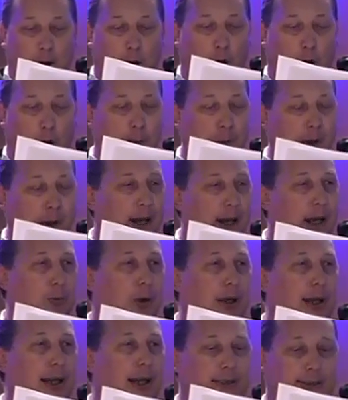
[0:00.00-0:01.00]
hoping it
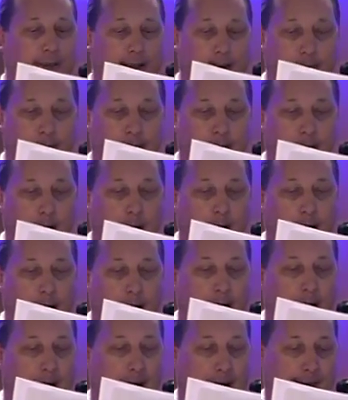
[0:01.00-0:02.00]
will eat him
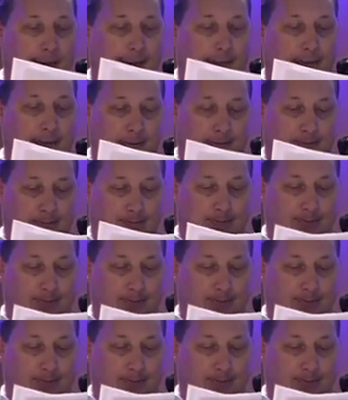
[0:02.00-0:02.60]
last.